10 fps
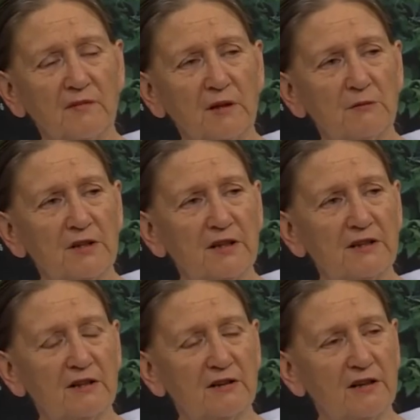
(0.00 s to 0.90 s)
But then
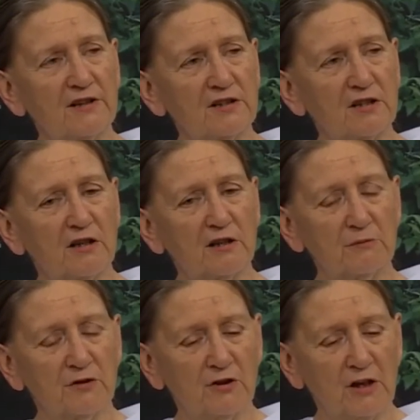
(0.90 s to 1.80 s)
there are other
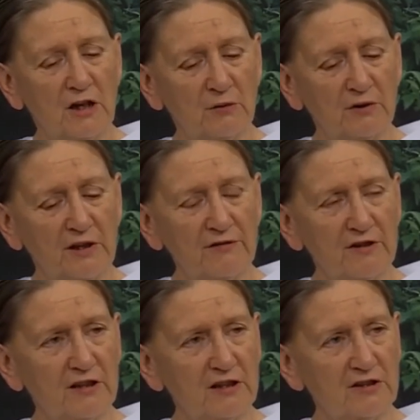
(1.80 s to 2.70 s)
times where
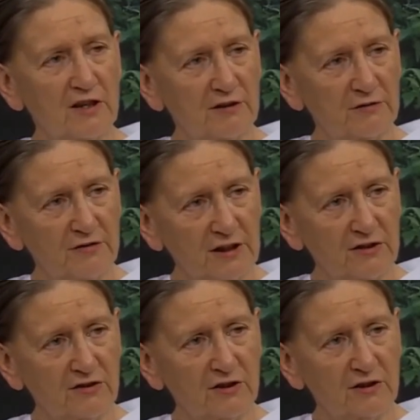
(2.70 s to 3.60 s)
everything is like
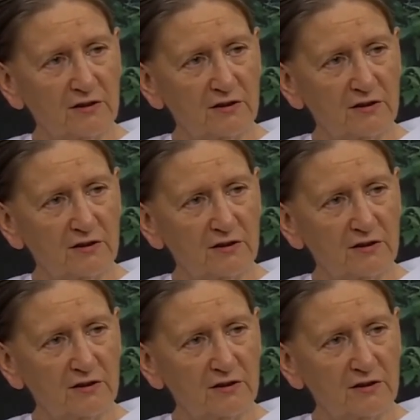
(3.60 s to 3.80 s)
fixed.